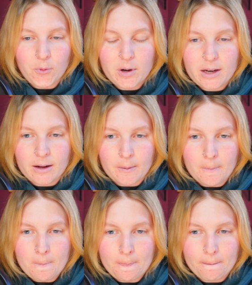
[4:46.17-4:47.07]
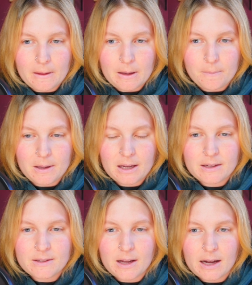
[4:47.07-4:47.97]
freedom
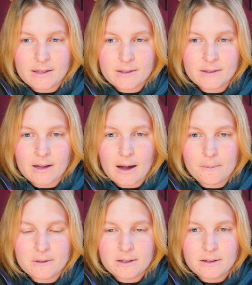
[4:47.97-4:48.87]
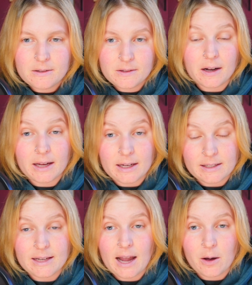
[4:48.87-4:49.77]
because I stopped
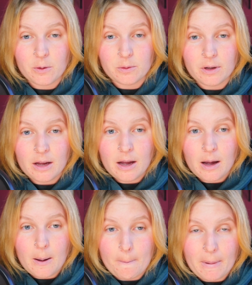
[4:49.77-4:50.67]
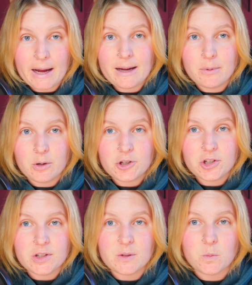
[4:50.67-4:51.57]
sucking down my
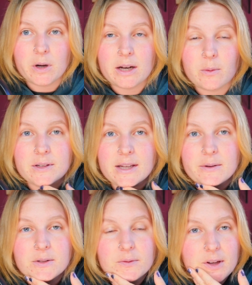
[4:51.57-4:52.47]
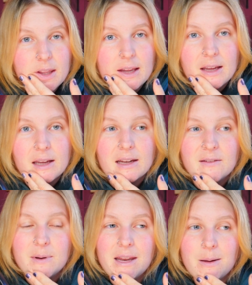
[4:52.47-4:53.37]
emotions and what it was I was feeling. And
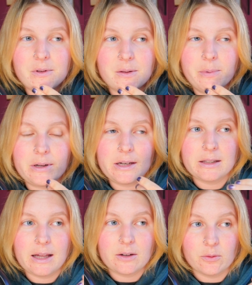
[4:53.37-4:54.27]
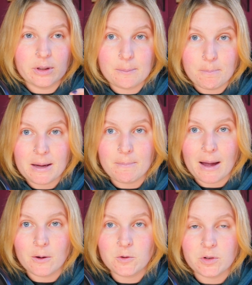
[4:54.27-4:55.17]
I've been able to put in a lot of really big
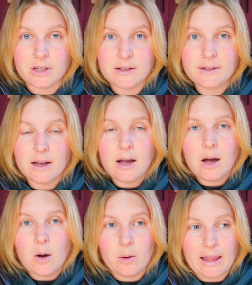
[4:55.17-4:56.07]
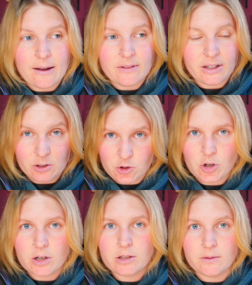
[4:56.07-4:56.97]
boundaries while having
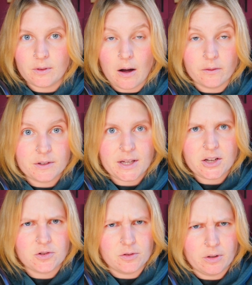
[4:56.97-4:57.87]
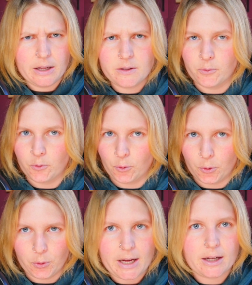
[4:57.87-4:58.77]
constructive conversations, lots of
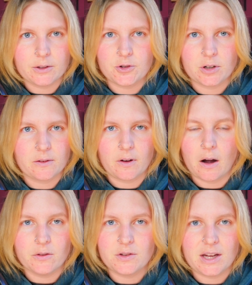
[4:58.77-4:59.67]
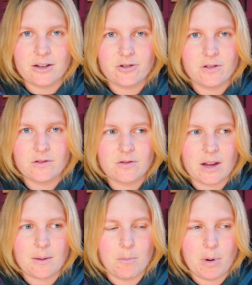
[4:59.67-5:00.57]
great constructive conversations,
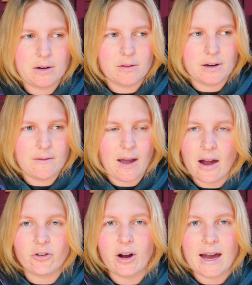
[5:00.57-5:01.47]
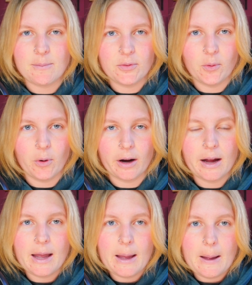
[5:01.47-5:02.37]
like better than I've ever had before,
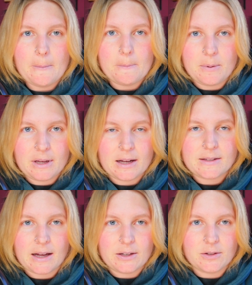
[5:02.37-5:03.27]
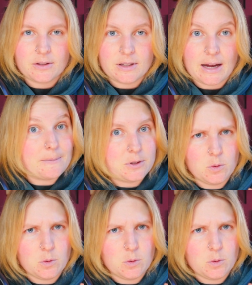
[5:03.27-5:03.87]
because I took the time